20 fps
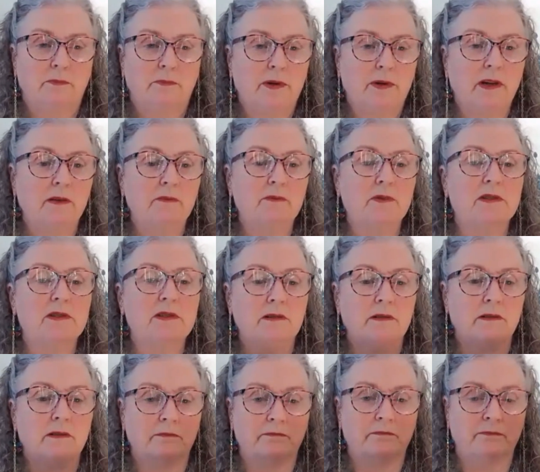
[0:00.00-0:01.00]
but I
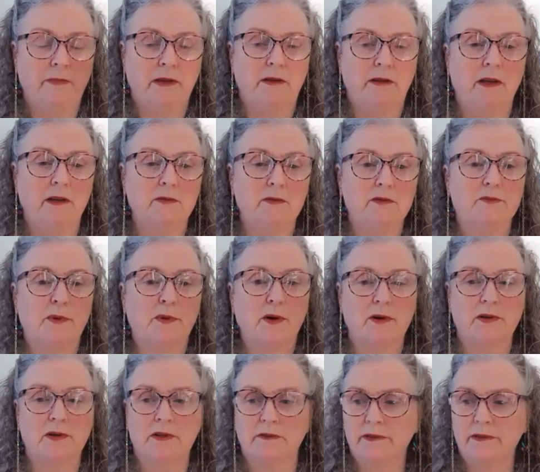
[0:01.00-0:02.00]
was
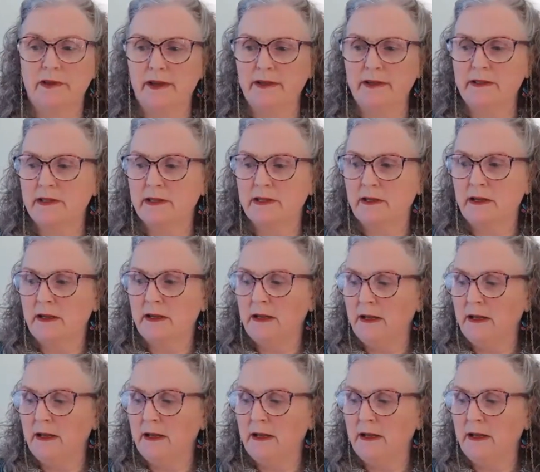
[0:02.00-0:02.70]
part of that.